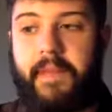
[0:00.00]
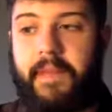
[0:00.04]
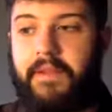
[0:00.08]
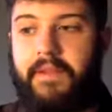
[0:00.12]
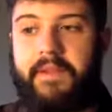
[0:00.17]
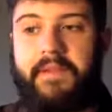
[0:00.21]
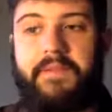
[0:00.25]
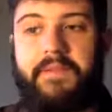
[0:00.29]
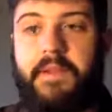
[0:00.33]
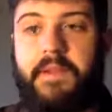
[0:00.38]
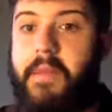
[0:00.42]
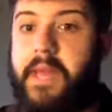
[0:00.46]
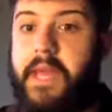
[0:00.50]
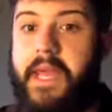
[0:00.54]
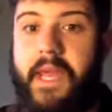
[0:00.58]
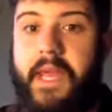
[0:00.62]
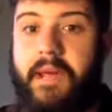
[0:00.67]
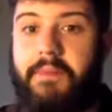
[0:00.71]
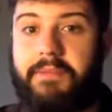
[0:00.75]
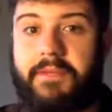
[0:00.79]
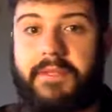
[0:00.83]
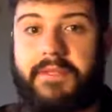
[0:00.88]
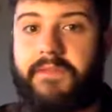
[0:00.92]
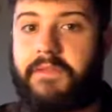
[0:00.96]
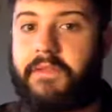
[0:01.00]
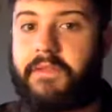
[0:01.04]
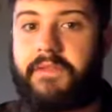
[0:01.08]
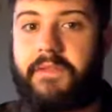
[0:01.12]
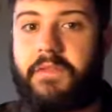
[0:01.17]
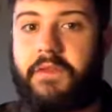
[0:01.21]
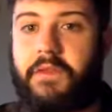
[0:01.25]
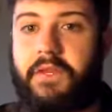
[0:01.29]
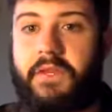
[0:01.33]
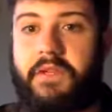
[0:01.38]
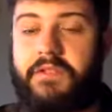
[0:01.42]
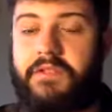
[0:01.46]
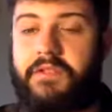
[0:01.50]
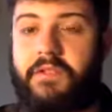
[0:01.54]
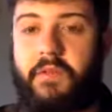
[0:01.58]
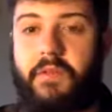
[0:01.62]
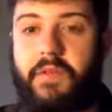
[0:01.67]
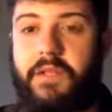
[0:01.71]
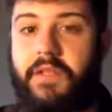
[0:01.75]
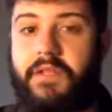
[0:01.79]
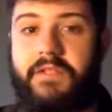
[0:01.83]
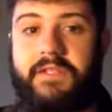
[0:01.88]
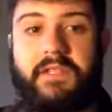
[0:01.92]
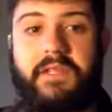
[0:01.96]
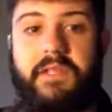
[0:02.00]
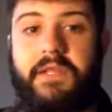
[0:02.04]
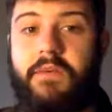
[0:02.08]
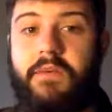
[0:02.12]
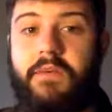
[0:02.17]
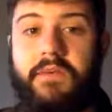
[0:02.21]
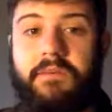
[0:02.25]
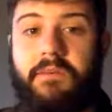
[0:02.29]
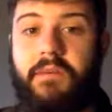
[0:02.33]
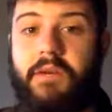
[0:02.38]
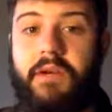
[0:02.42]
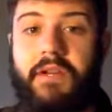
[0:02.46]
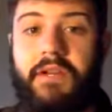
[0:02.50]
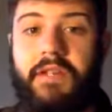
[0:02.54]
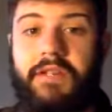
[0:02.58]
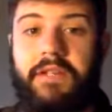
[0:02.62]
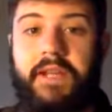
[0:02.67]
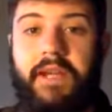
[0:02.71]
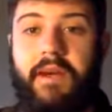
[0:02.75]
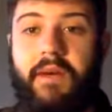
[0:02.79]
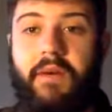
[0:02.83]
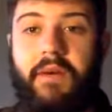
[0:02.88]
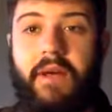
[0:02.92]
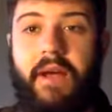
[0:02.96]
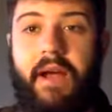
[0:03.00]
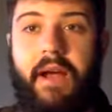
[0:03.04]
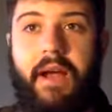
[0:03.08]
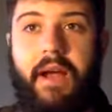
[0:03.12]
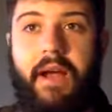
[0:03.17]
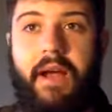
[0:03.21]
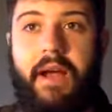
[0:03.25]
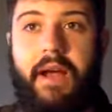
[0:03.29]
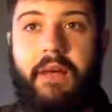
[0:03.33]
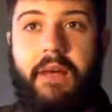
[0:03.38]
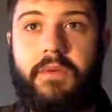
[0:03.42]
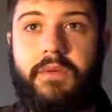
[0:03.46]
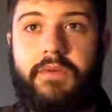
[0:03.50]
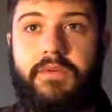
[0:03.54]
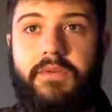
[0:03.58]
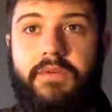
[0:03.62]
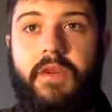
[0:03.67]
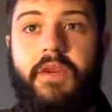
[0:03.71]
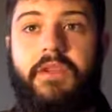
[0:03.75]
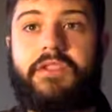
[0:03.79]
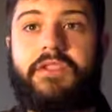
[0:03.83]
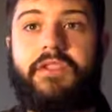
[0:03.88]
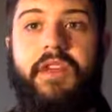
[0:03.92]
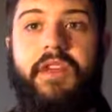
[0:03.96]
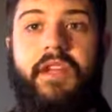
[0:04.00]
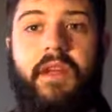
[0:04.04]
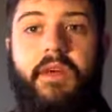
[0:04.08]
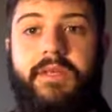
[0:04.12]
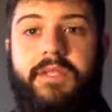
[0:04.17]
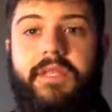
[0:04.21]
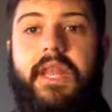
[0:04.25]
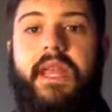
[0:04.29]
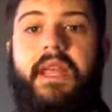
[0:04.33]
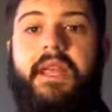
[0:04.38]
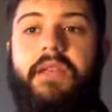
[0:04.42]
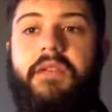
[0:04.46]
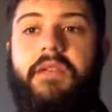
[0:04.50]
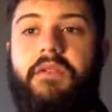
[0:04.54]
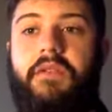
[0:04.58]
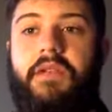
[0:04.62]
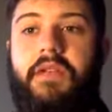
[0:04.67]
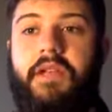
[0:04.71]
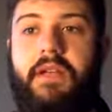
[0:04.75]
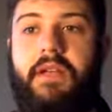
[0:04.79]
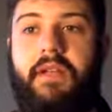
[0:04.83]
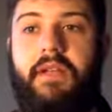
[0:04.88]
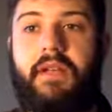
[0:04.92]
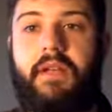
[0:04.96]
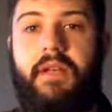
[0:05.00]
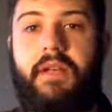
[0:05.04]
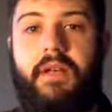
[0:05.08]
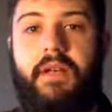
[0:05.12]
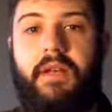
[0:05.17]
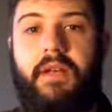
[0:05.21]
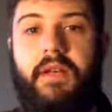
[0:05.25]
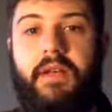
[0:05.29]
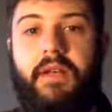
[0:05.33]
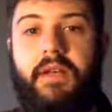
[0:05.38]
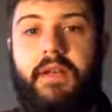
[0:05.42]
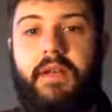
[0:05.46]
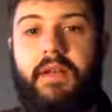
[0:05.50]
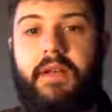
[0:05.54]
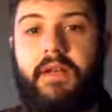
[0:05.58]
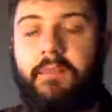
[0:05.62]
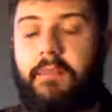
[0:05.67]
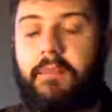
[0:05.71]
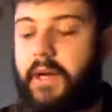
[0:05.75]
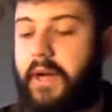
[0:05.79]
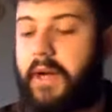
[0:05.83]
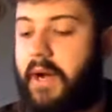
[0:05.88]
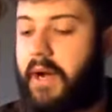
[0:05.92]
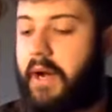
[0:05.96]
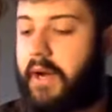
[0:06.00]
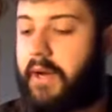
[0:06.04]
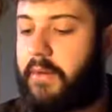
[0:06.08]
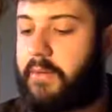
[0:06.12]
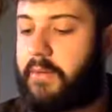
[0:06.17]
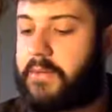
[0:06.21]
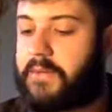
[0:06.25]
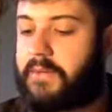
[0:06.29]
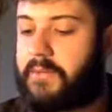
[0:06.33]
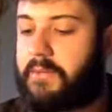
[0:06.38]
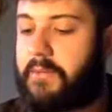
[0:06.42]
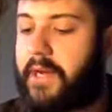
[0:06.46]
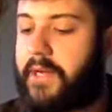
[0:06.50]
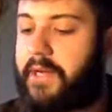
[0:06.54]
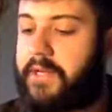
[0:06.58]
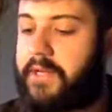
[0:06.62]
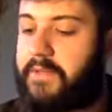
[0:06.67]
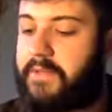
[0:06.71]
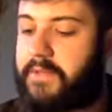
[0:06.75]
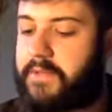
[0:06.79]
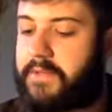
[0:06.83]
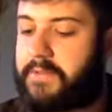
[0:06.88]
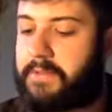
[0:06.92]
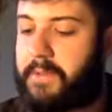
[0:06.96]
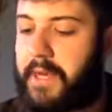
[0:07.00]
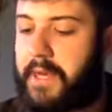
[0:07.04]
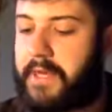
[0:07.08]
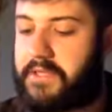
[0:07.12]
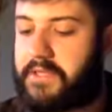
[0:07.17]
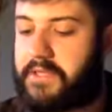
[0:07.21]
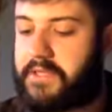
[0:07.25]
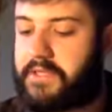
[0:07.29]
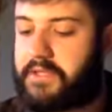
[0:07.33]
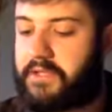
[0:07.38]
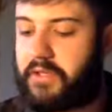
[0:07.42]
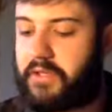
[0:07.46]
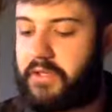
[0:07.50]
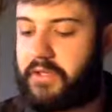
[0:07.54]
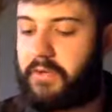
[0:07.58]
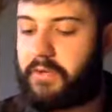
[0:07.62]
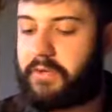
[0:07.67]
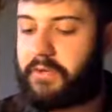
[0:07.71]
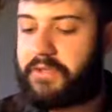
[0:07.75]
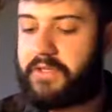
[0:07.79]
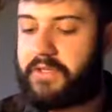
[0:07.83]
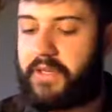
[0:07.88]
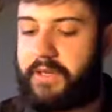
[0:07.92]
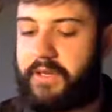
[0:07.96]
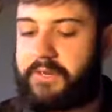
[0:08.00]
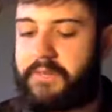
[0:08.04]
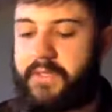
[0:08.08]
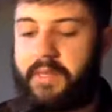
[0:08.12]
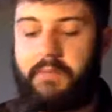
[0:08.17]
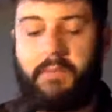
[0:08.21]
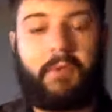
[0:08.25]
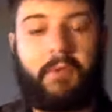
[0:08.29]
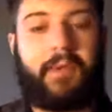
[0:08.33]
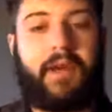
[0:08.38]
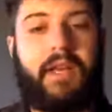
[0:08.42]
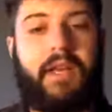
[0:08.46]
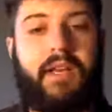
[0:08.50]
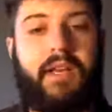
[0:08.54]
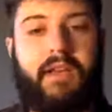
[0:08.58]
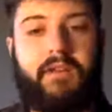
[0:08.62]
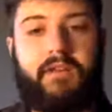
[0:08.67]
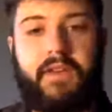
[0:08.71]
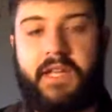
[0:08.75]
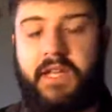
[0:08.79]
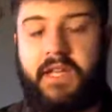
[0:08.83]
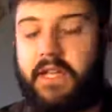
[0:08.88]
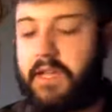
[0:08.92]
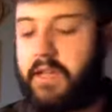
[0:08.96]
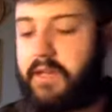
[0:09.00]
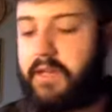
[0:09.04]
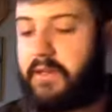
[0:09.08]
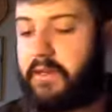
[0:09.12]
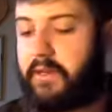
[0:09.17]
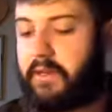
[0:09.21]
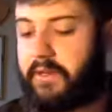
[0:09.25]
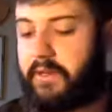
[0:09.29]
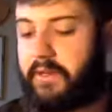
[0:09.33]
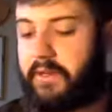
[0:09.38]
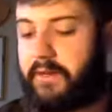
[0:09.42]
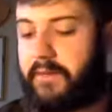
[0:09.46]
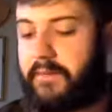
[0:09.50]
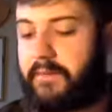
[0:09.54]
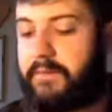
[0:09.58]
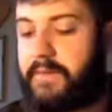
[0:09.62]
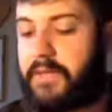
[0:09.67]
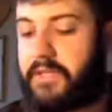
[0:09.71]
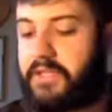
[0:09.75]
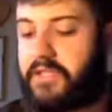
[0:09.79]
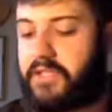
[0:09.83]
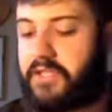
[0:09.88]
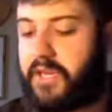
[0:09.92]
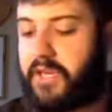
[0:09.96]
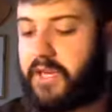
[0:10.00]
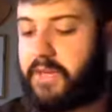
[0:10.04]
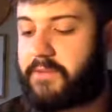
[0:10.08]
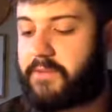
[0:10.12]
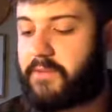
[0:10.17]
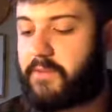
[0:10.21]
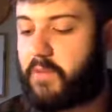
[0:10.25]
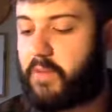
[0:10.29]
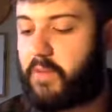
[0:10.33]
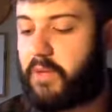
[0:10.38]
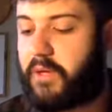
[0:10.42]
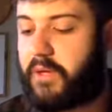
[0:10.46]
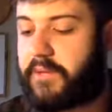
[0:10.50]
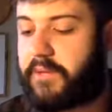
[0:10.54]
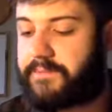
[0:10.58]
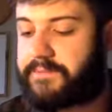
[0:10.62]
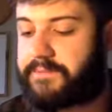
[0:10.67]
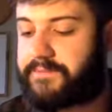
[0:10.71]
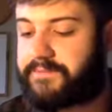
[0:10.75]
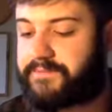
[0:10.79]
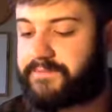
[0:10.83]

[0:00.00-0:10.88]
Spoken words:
lived in Minneapolis for a few years, so when the city was burning down, I was frustrated, I was angry. But I was reminded of this passage during those times, and I'm reminded of it again in James 1.